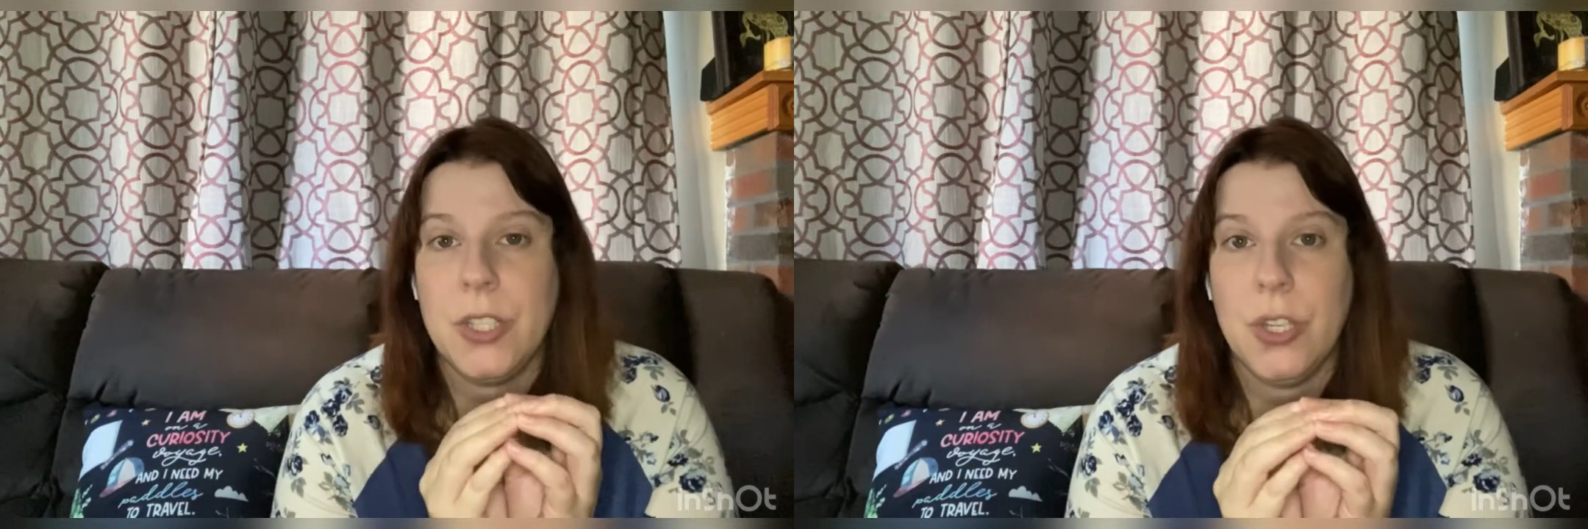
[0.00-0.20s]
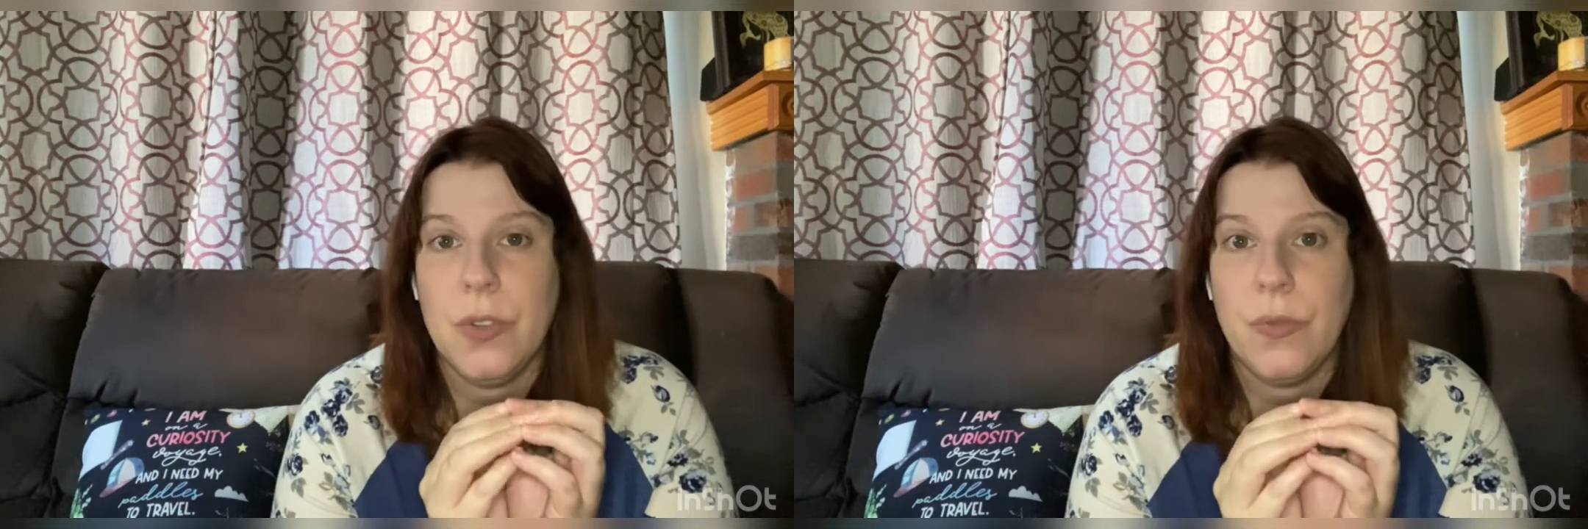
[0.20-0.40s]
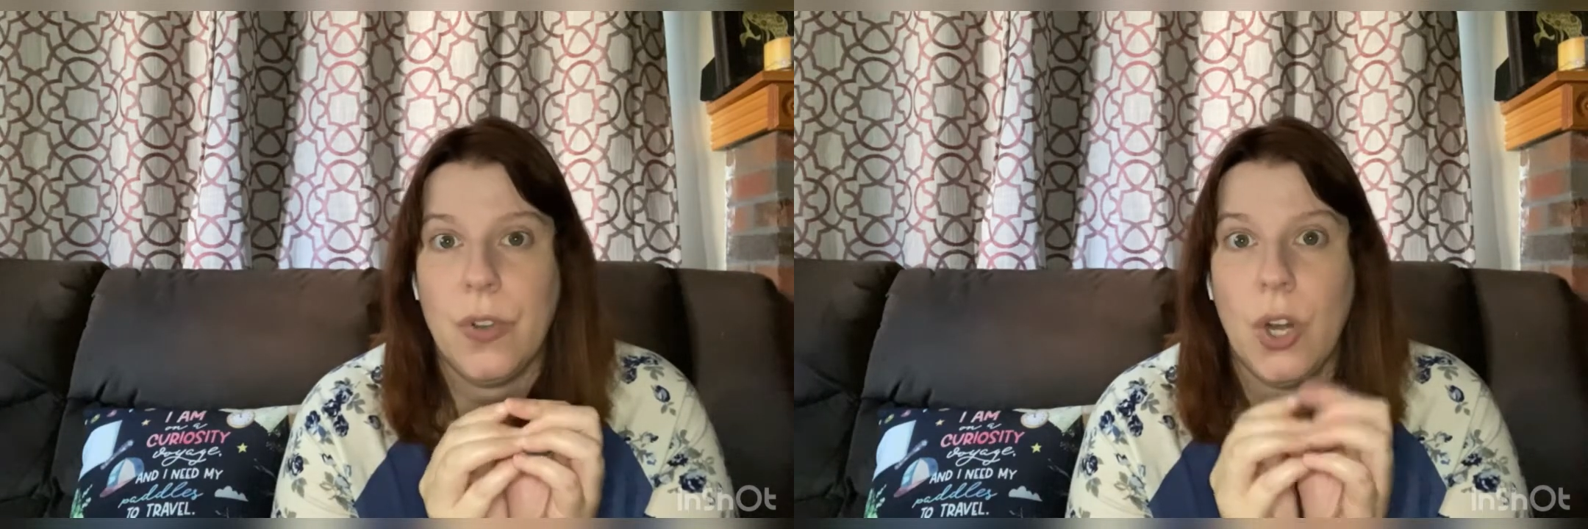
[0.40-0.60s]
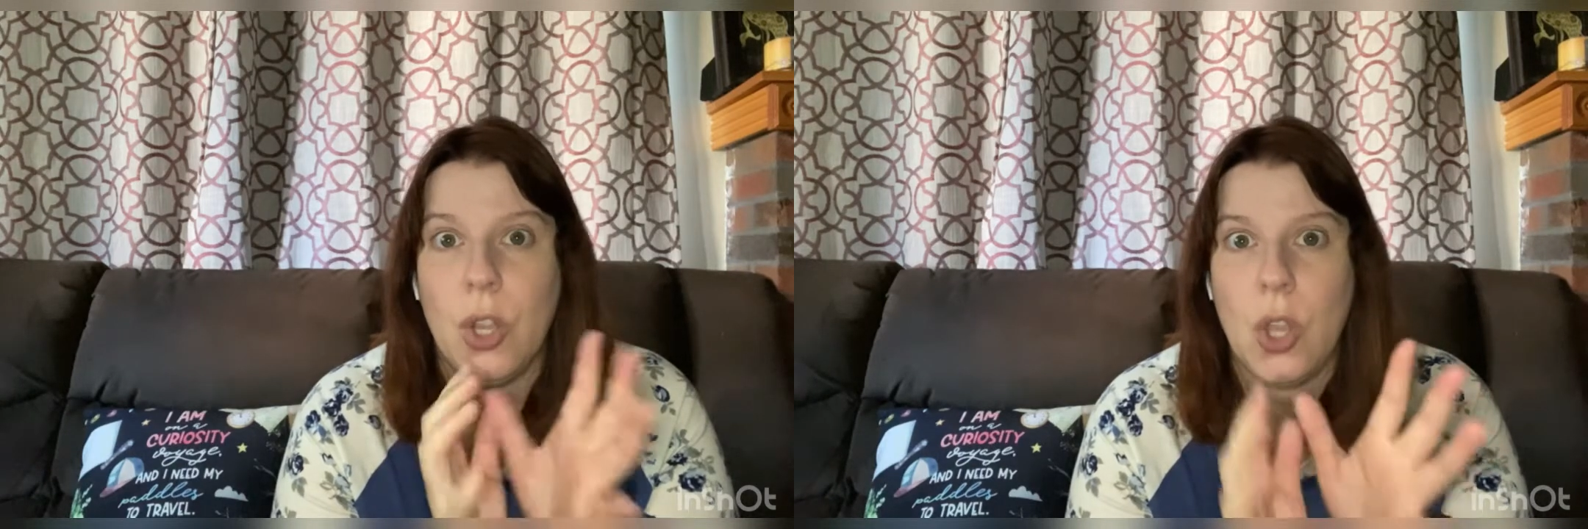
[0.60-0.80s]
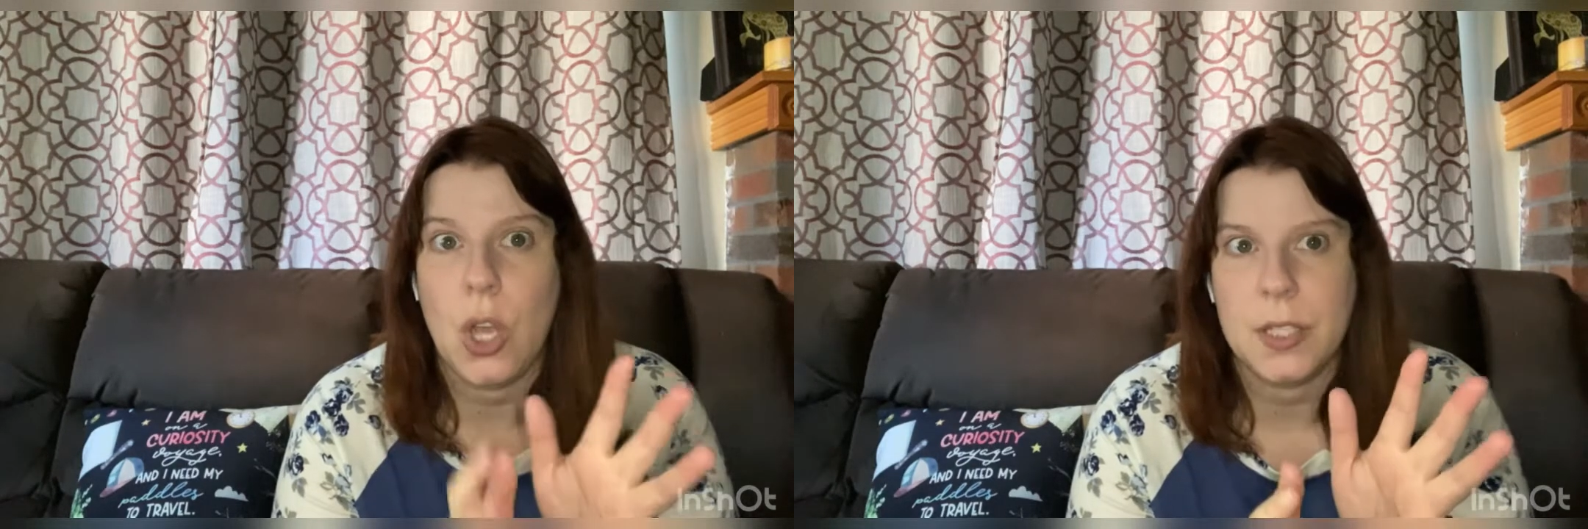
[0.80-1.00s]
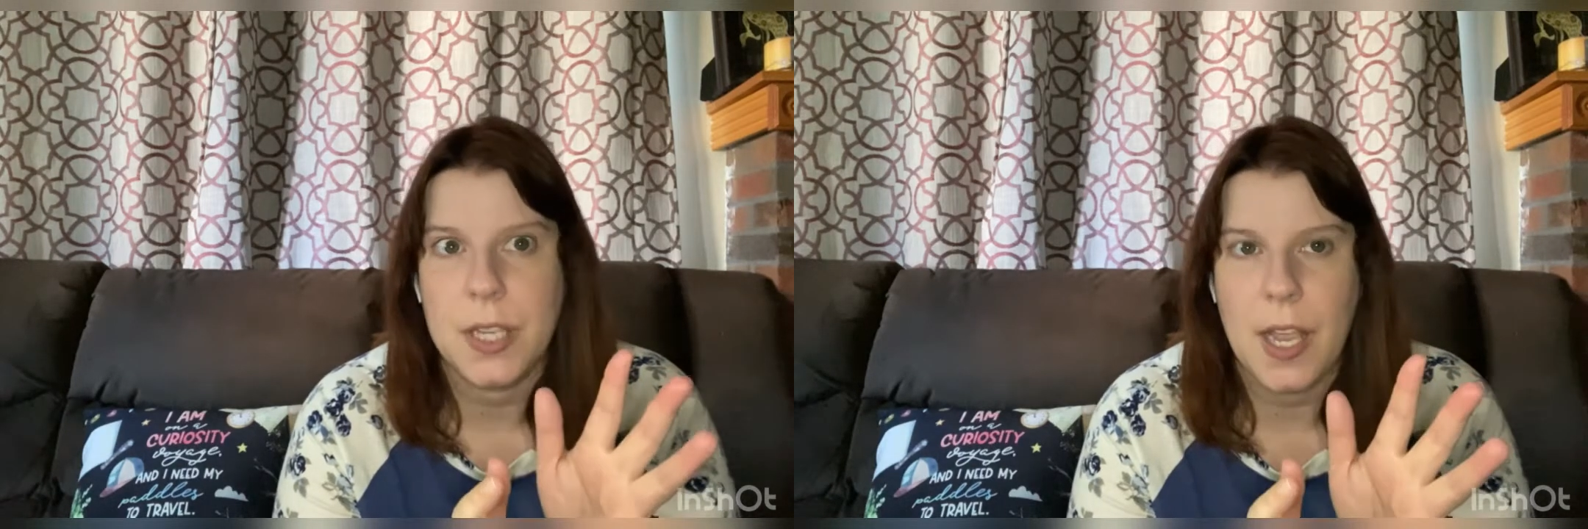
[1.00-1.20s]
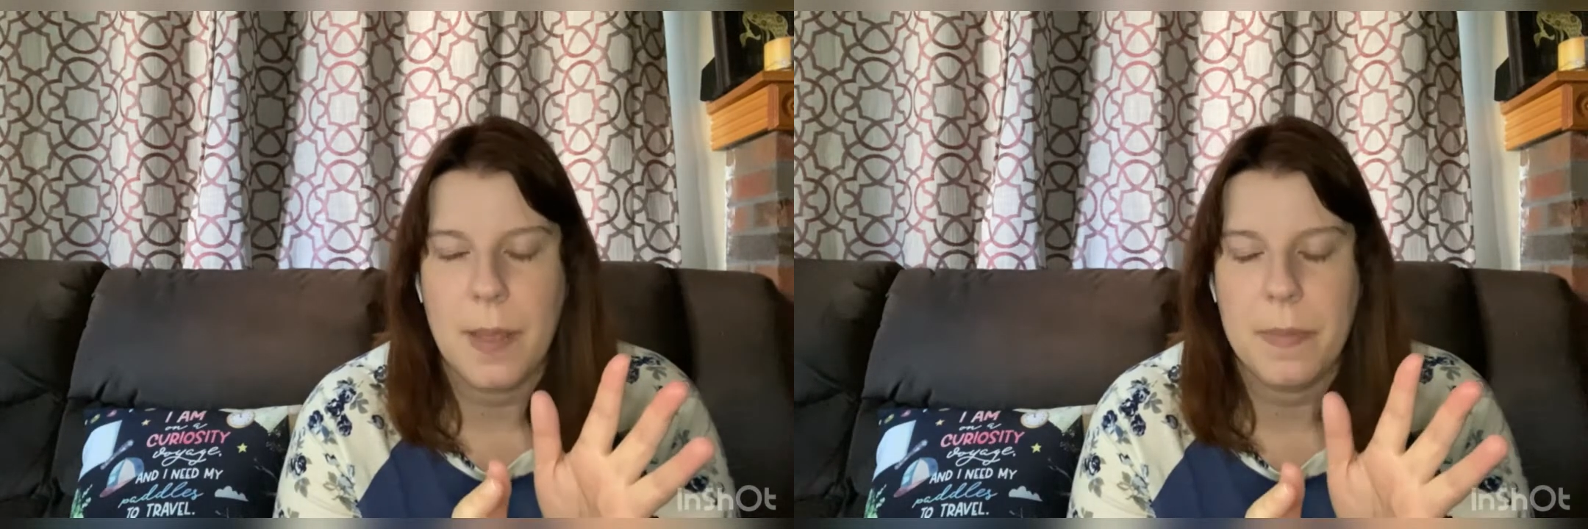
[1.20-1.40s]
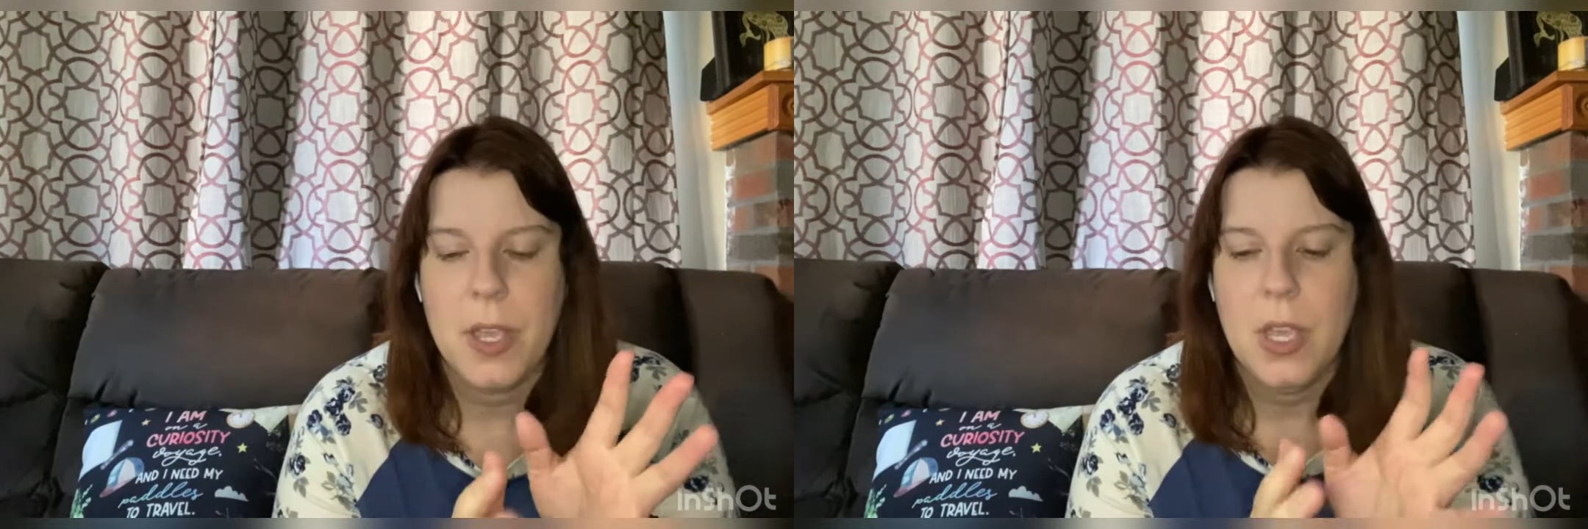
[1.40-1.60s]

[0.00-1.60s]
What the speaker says: to for a long time.